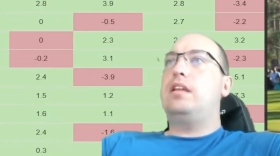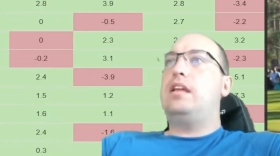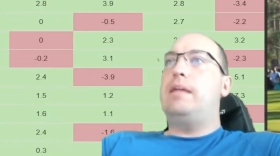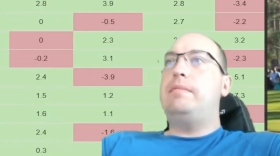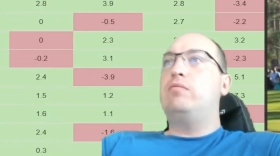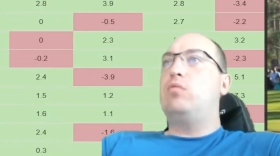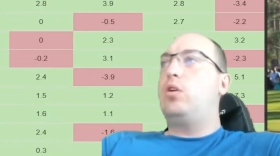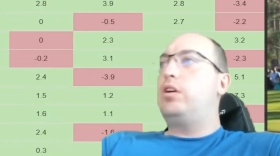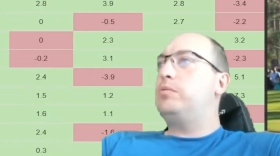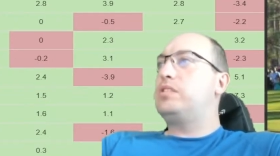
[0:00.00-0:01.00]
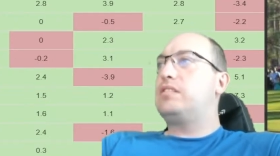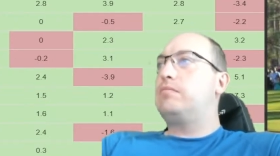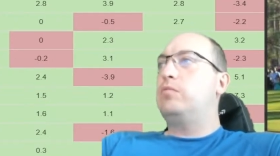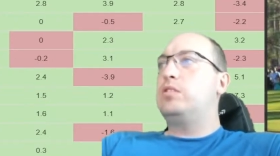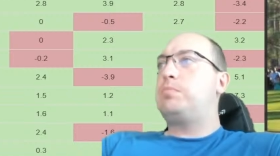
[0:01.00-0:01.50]
I mean, Rory
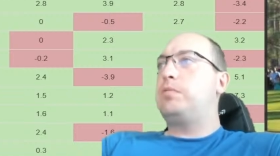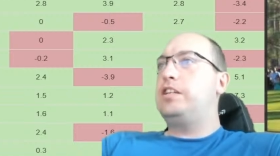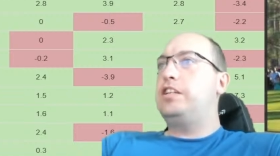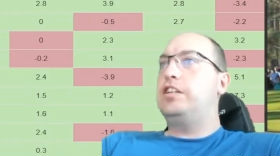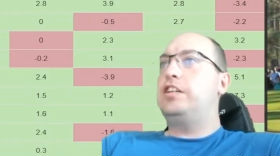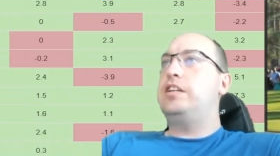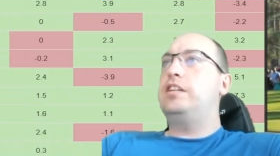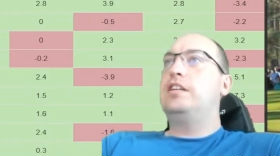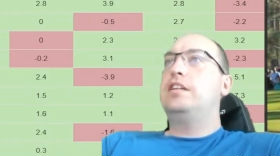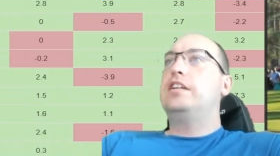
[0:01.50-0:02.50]
was pretty good.